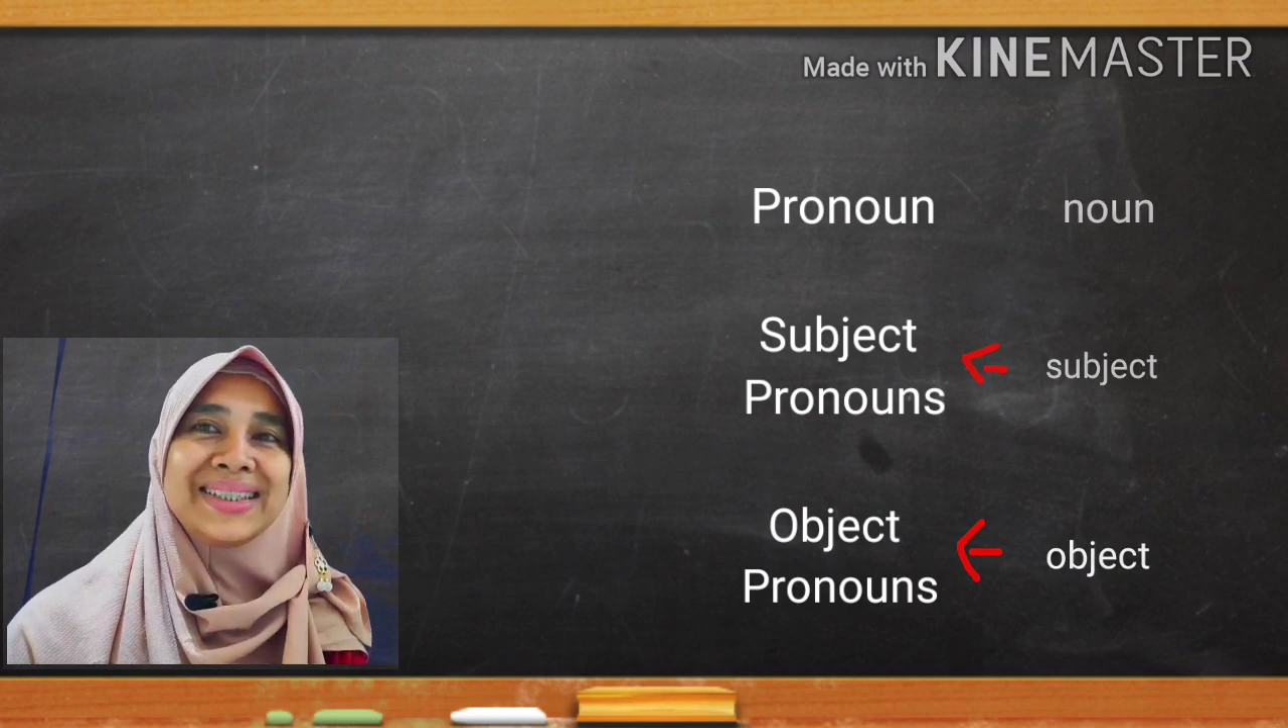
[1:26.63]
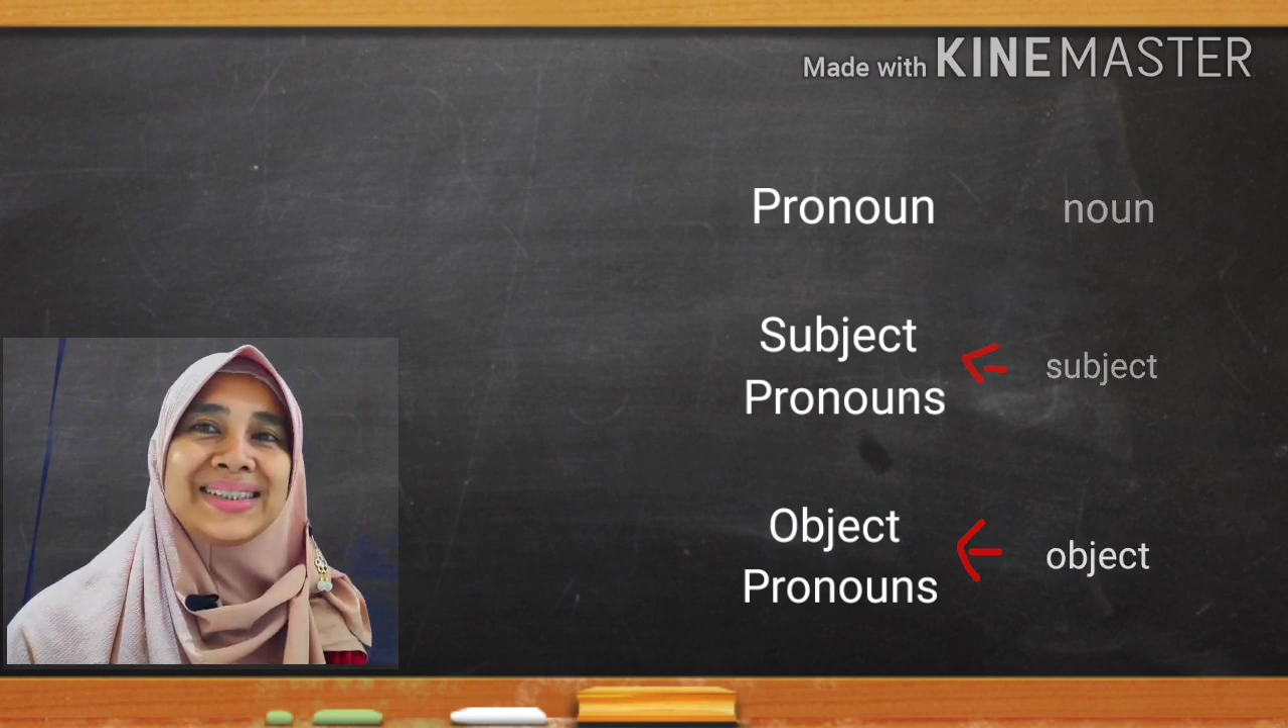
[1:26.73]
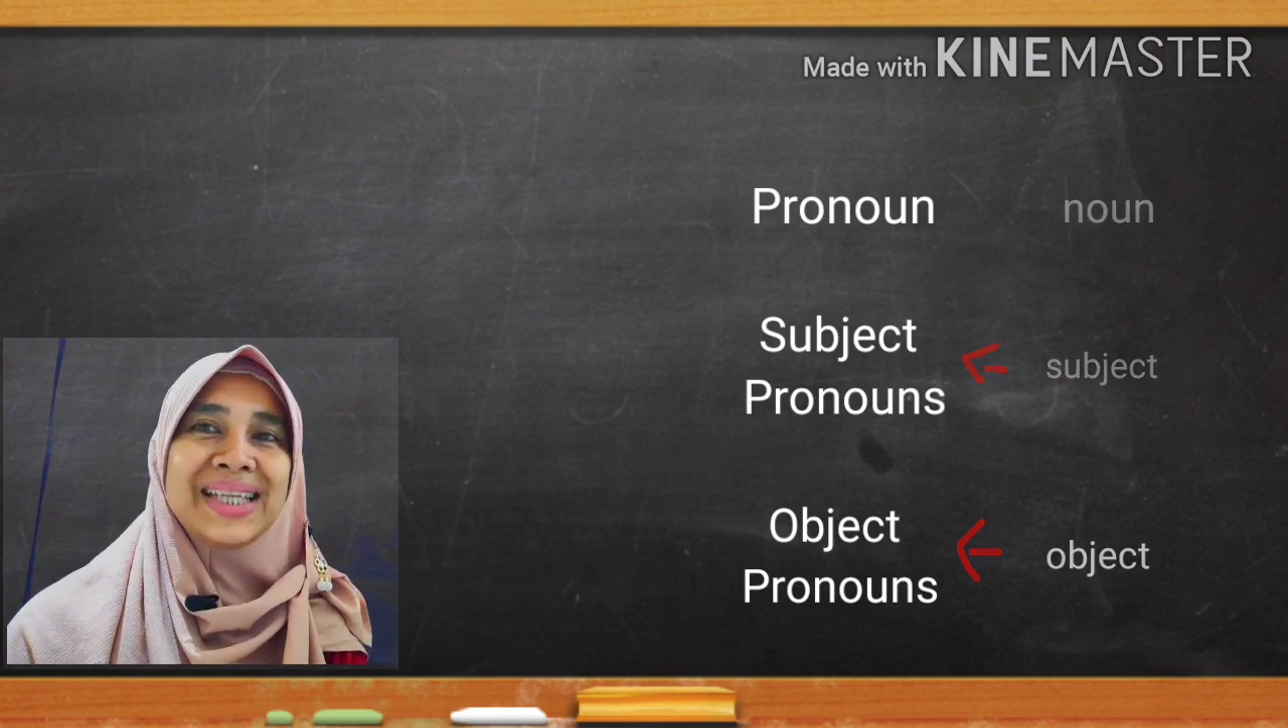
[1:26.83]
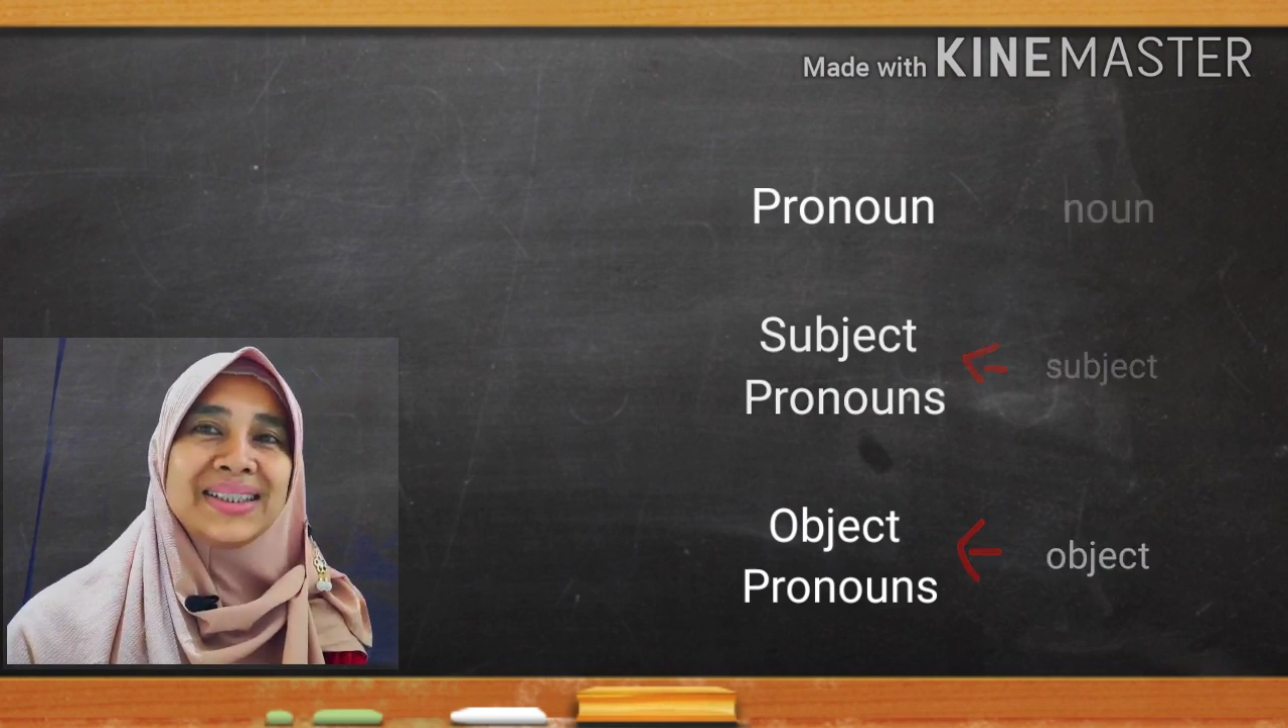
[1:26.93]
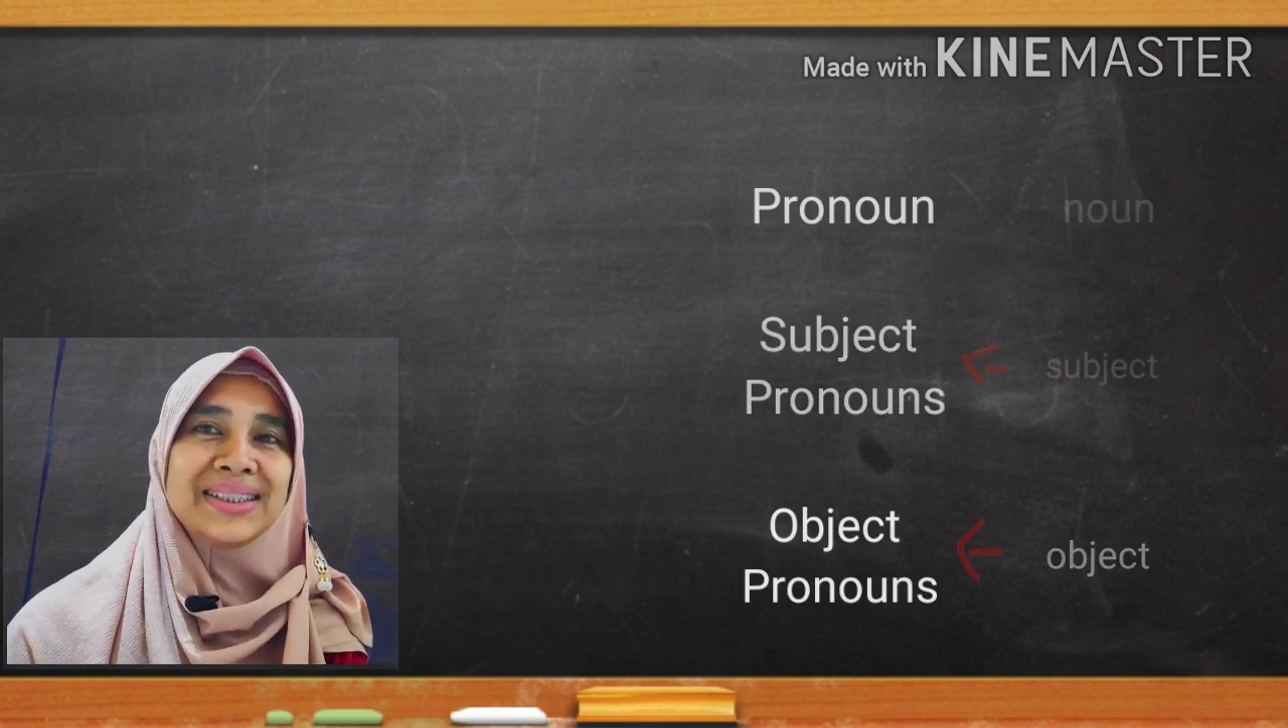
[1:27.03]

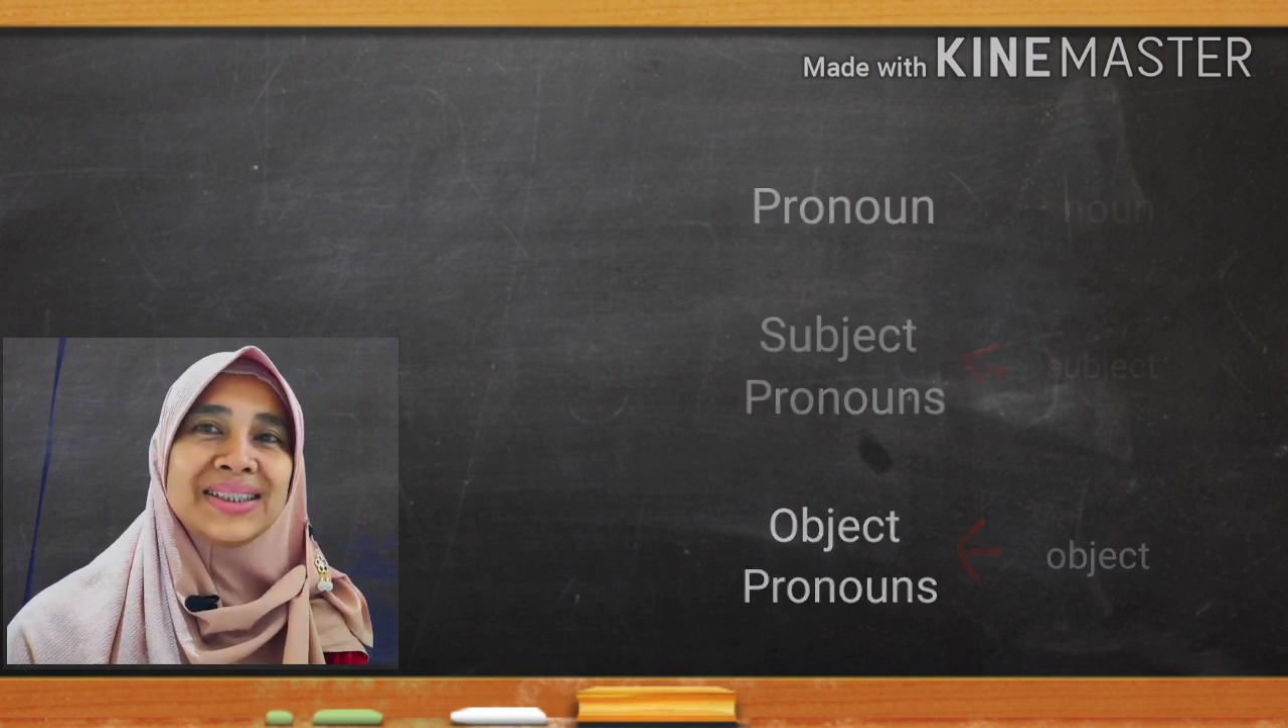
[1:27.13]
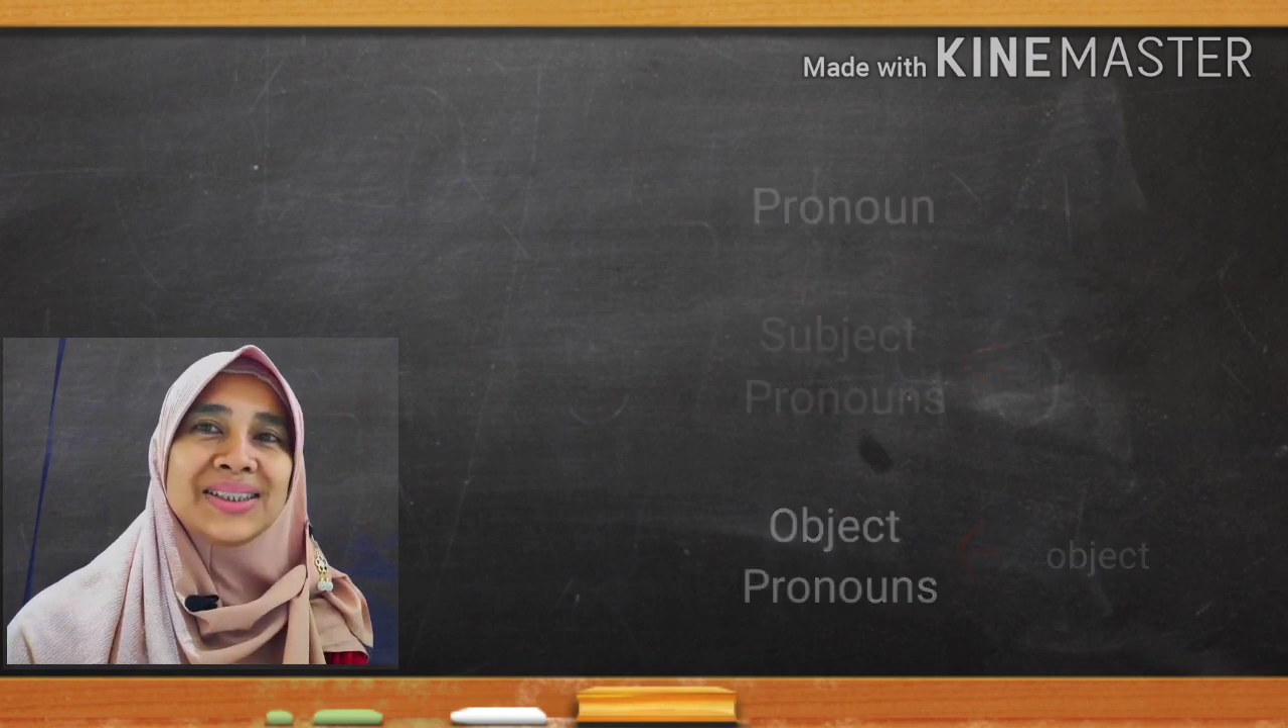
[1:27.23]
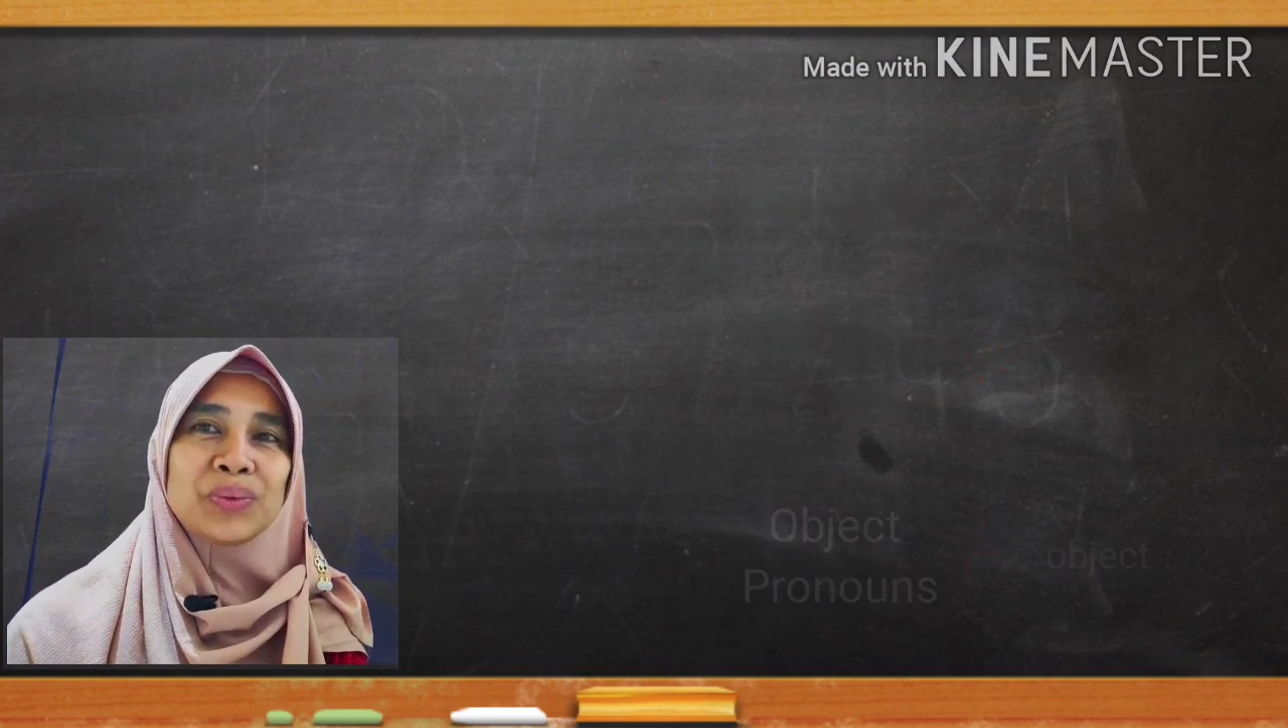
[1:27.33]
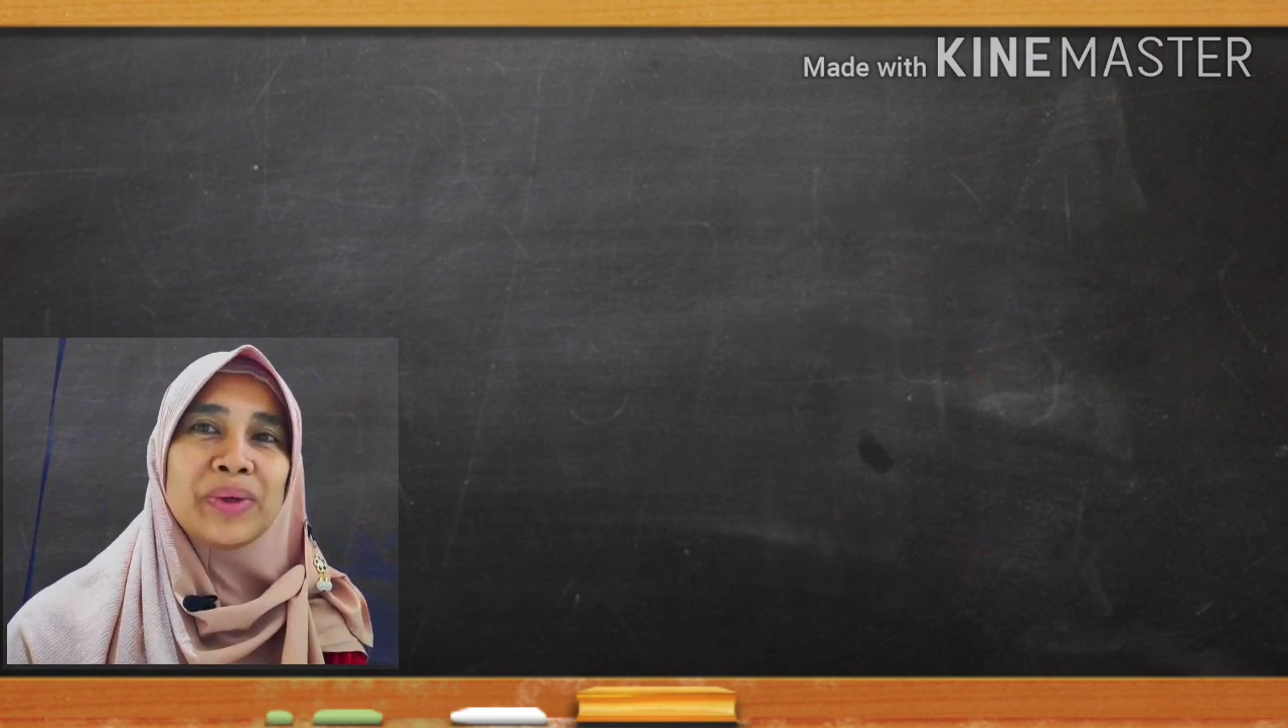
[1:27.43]
this sentence